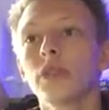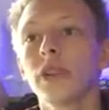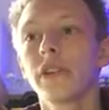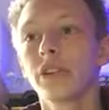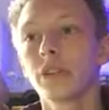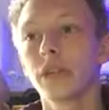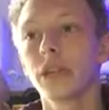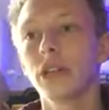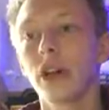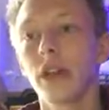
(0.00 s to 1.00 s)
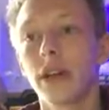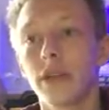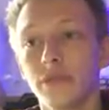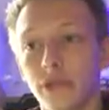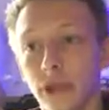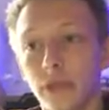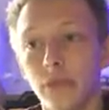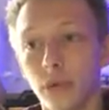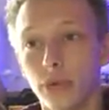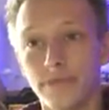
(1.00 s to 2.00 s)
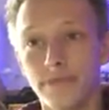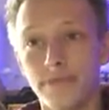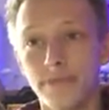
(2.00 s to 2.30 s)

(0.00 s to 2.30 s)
of giving a speech that is very important.